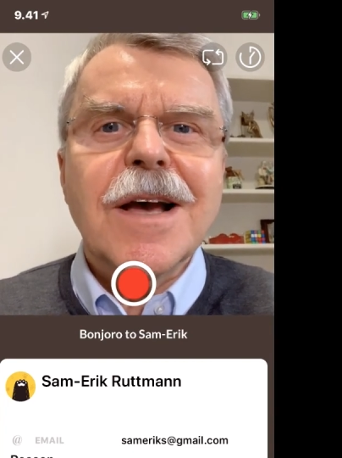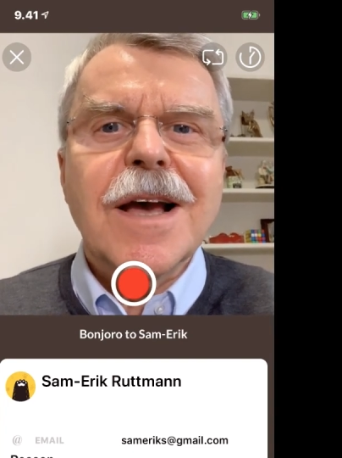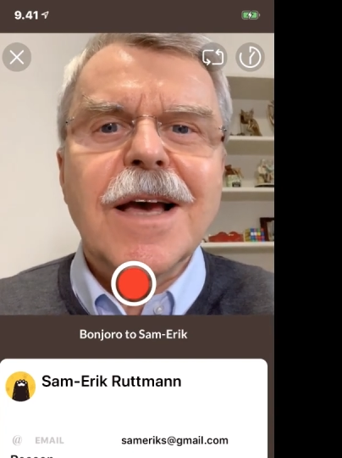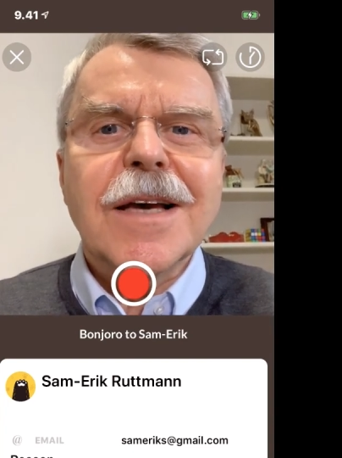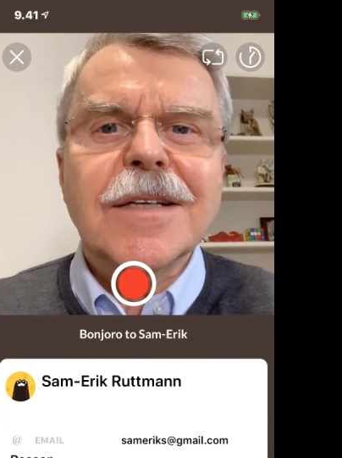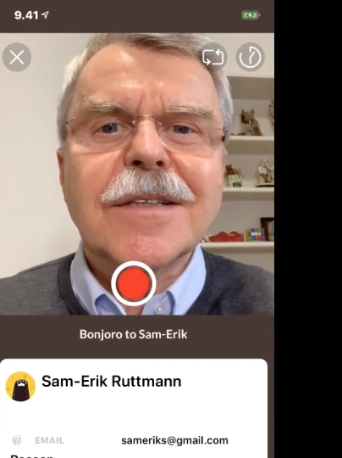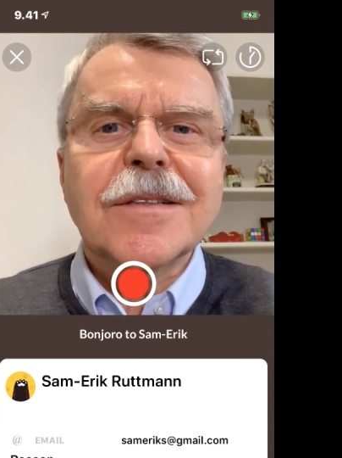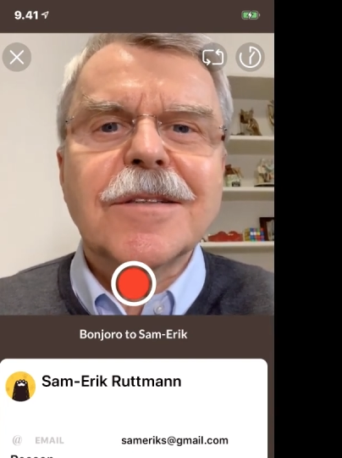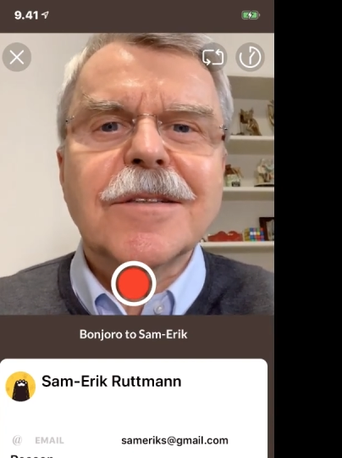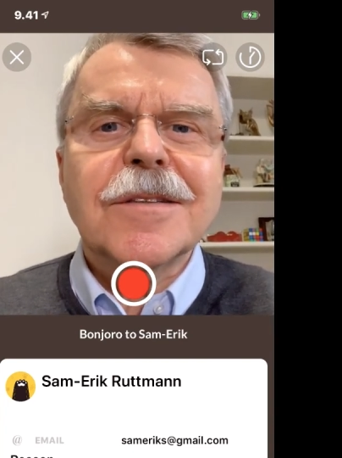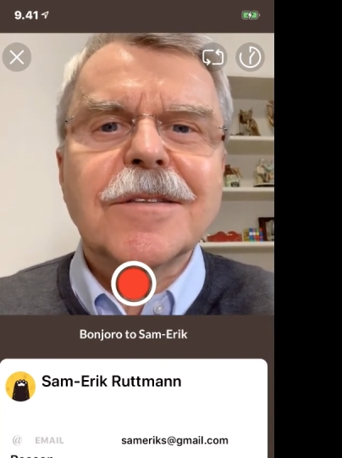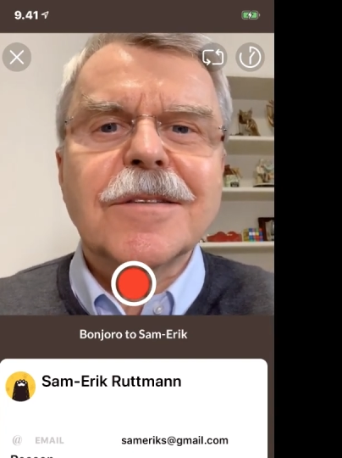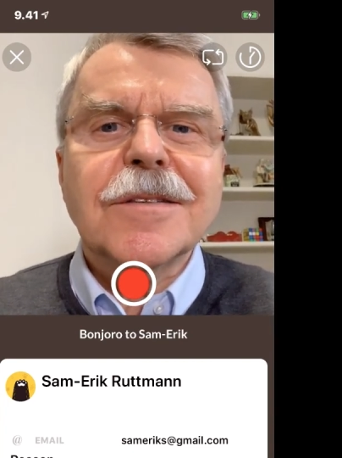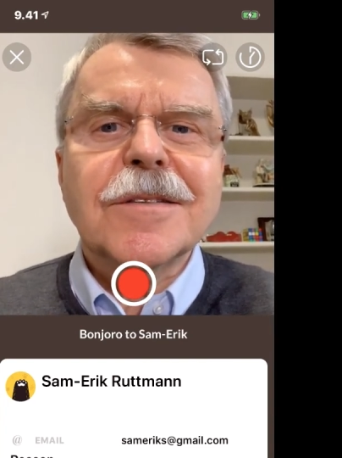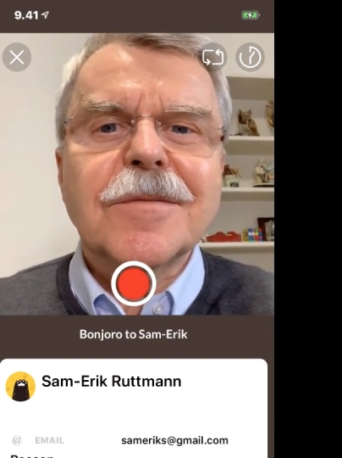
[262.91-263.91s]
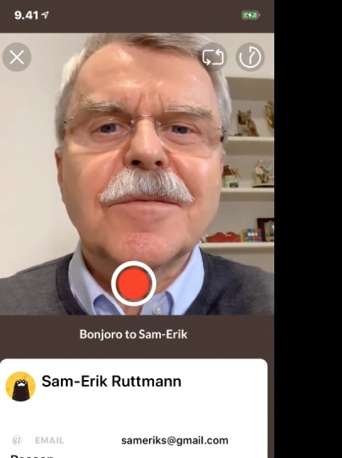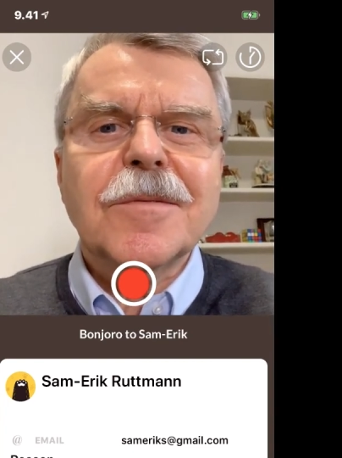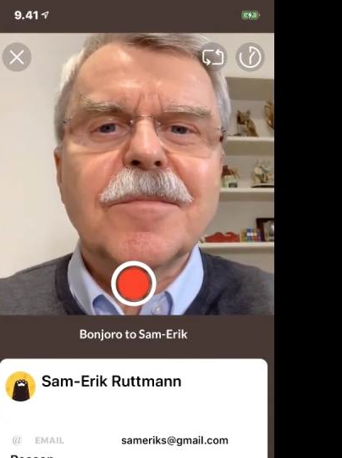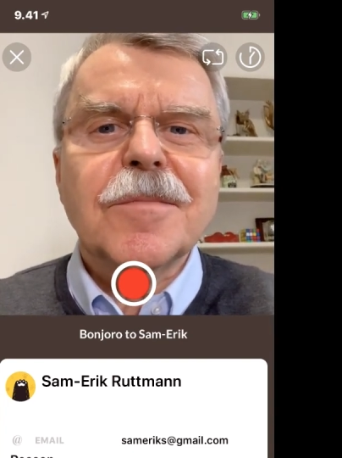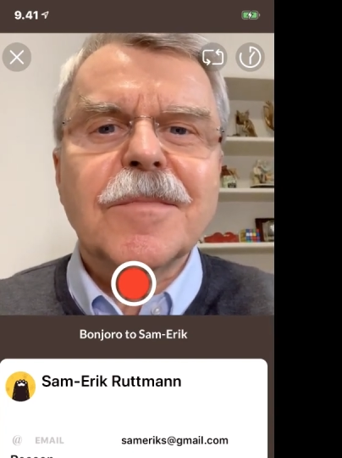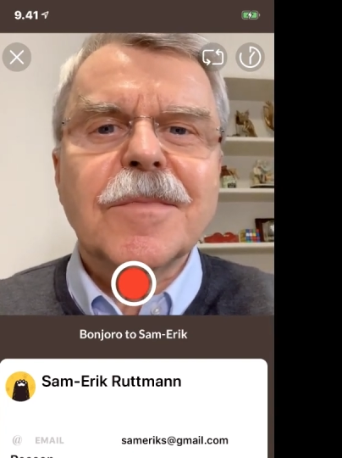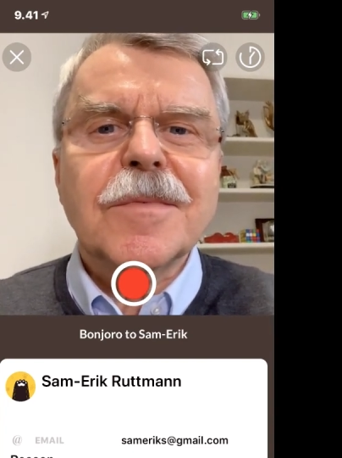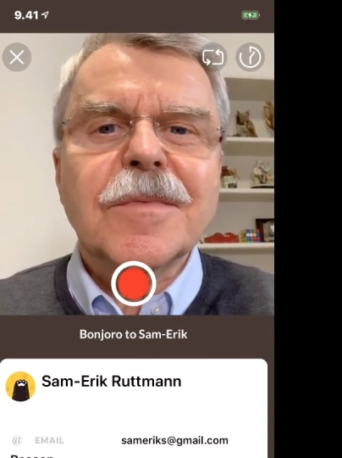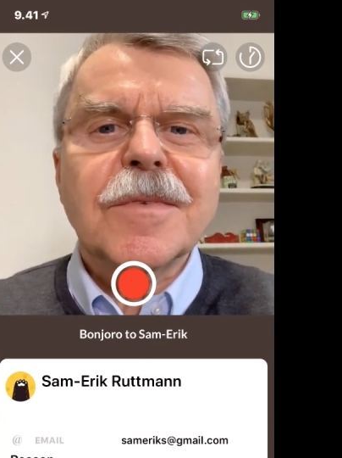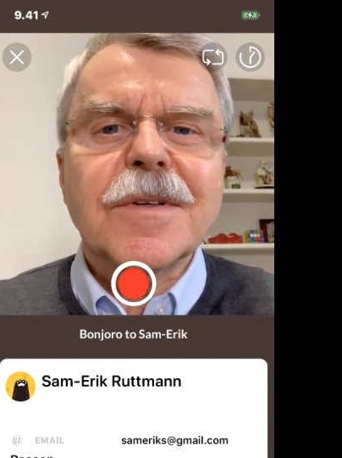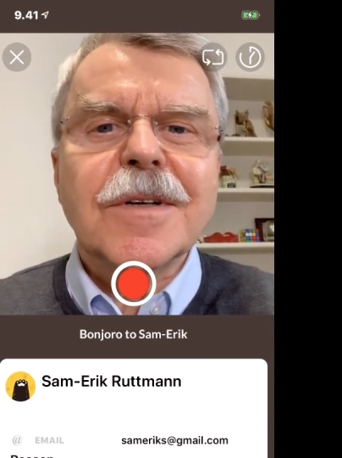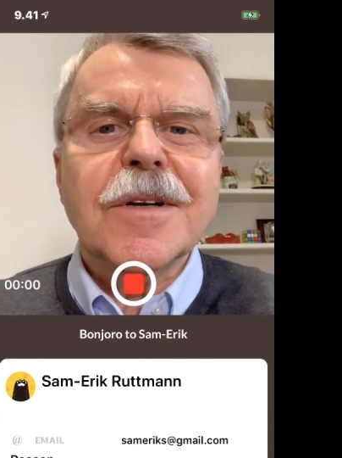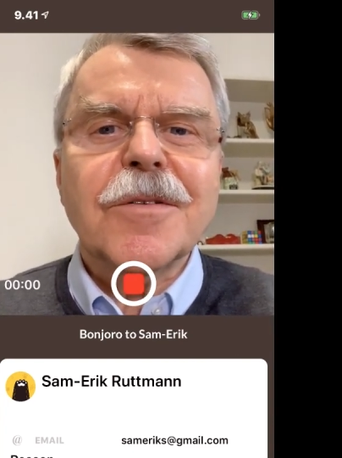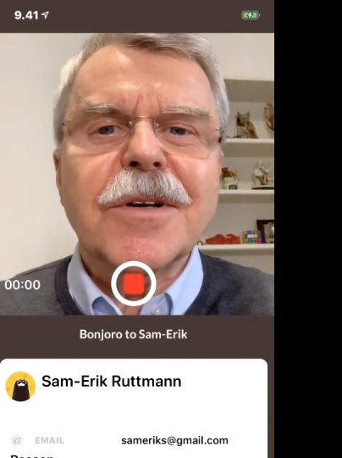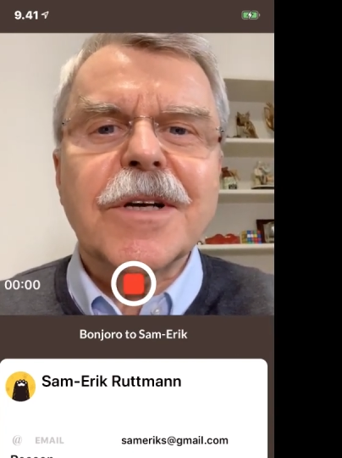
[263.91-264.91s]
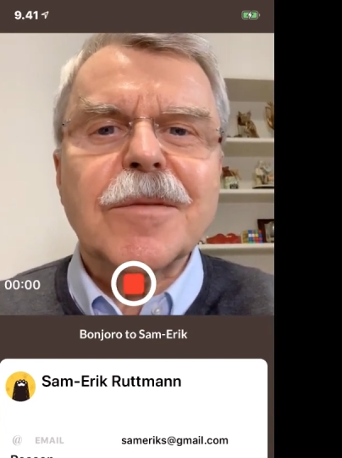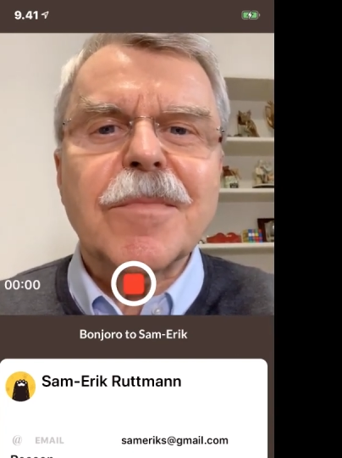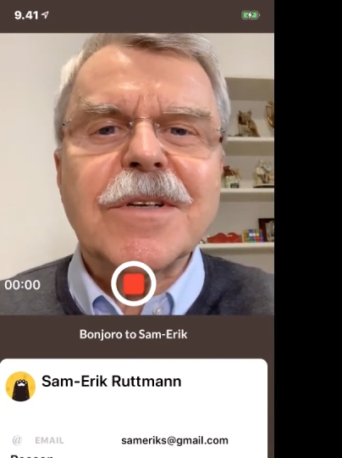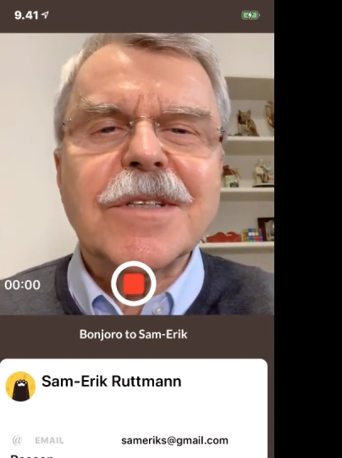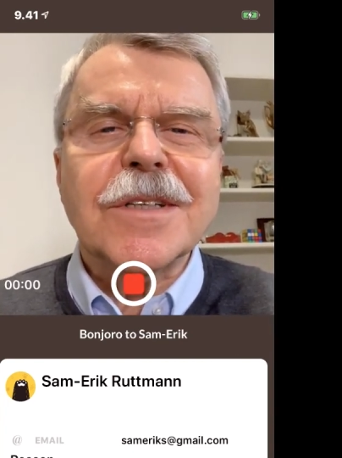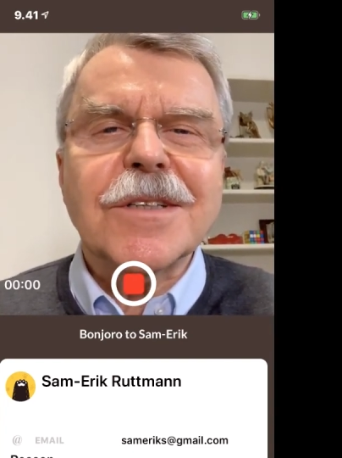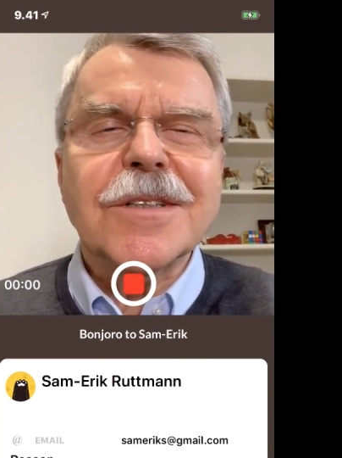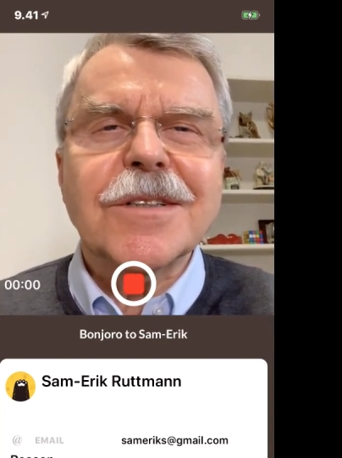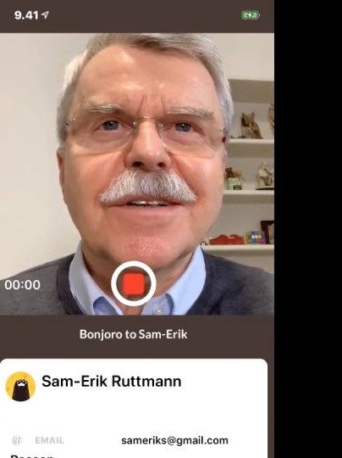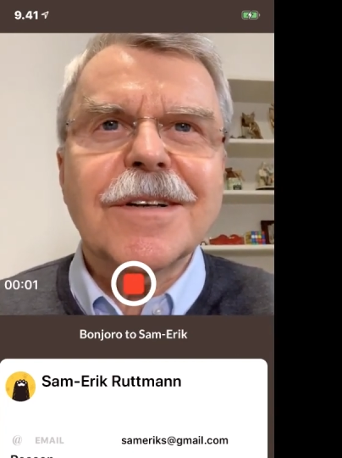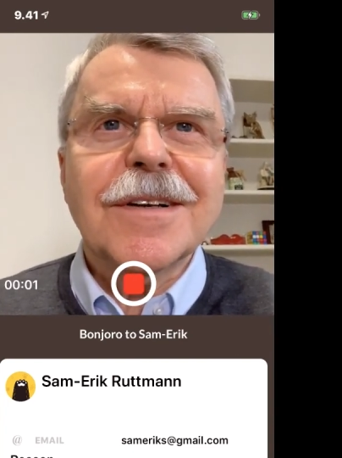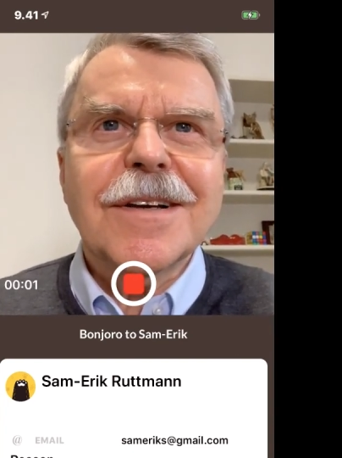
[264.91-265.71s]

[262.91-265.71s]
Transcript: and create the message.